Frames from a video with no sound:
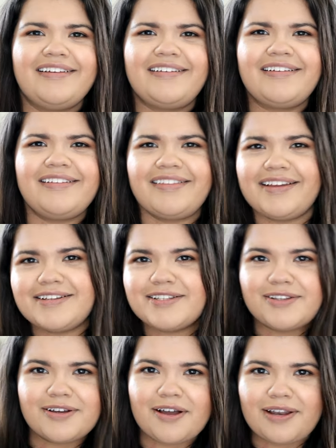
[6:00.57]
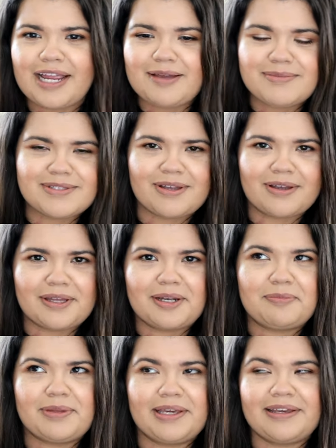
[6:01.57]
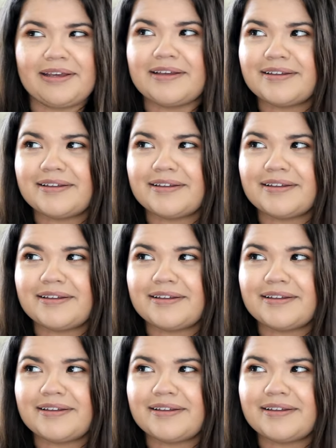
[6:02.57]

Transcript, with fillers: didn't think to look on Amazon. I'm like,